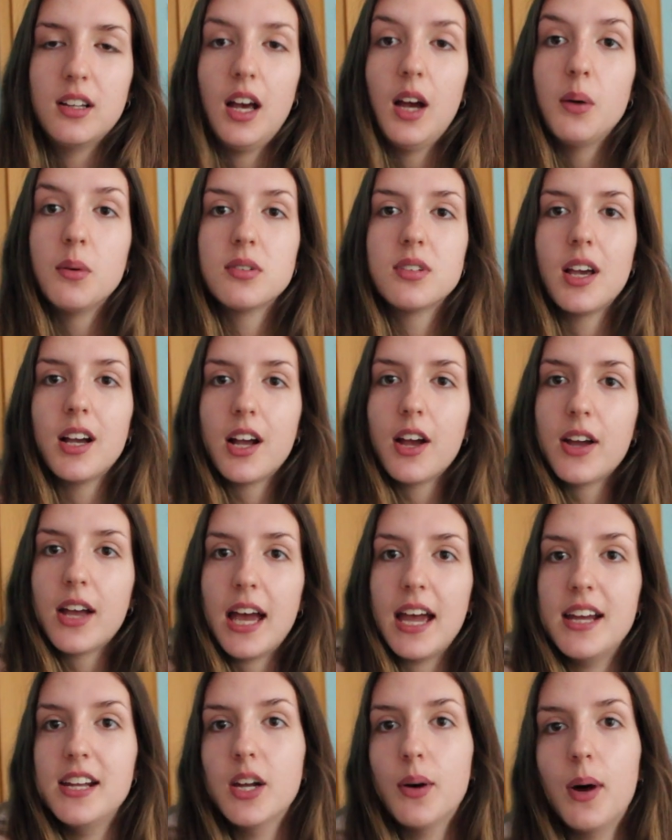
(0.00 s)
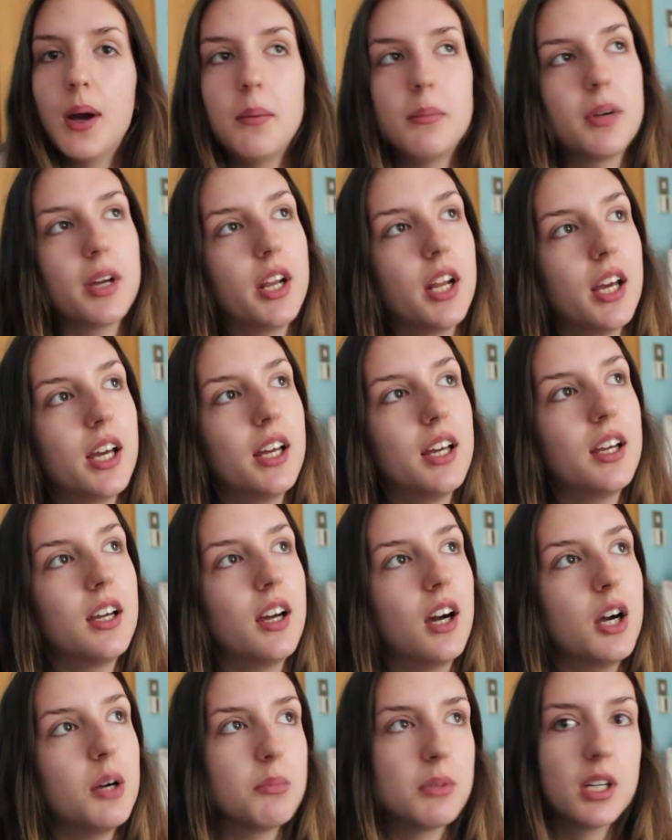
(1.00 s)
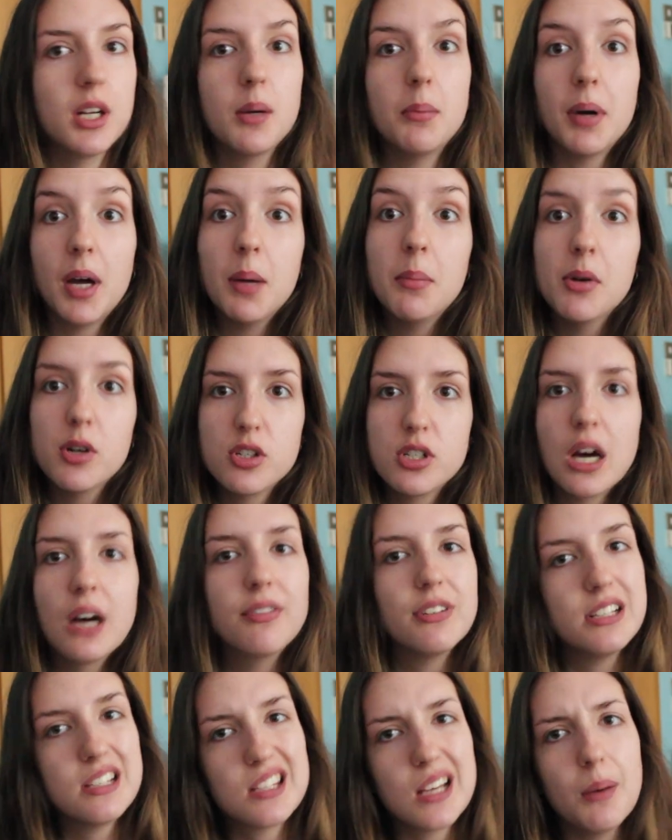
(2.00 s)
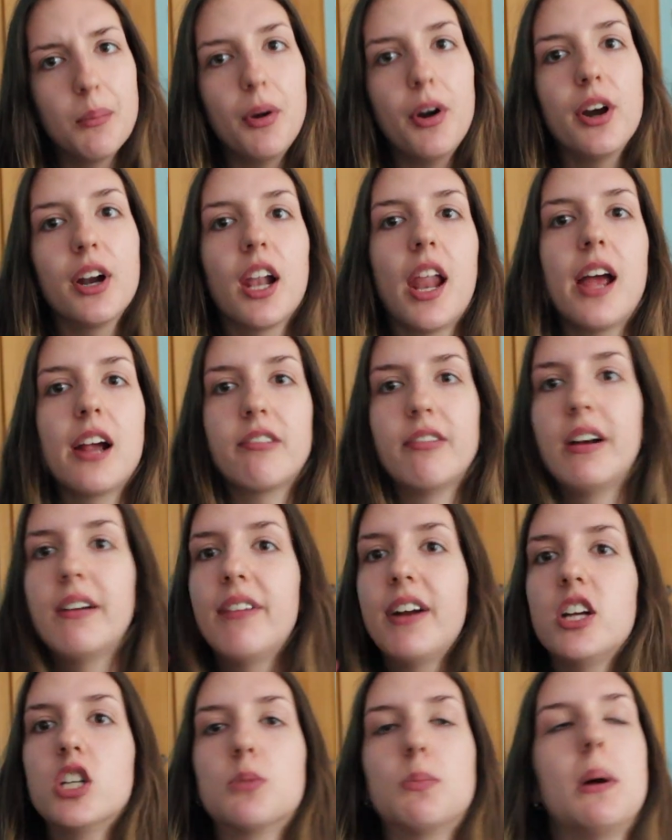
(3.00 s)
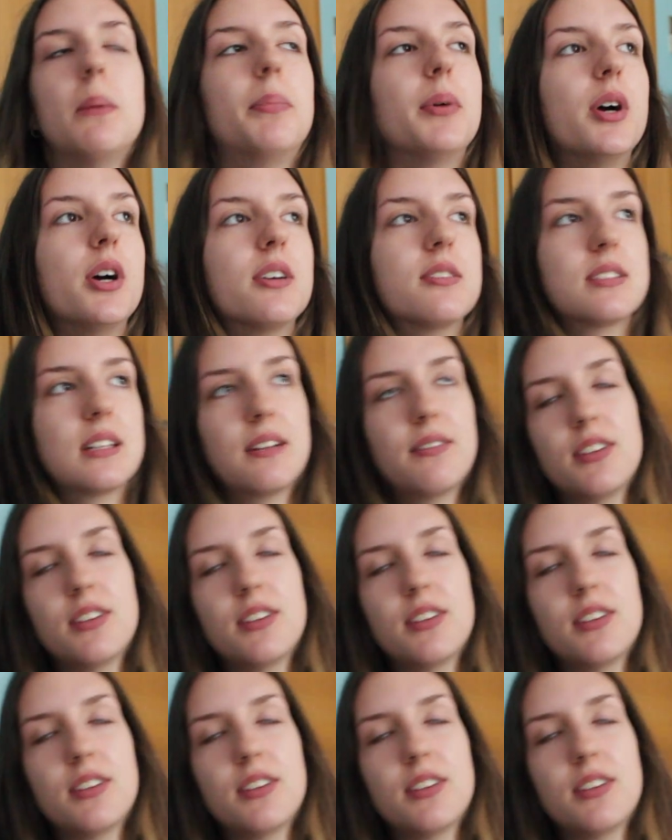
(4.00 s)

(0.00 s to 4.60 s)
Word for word: I was like, okay, now I'm gonna I'm gonna buy a bookshelf in summer and like rearrange all my books and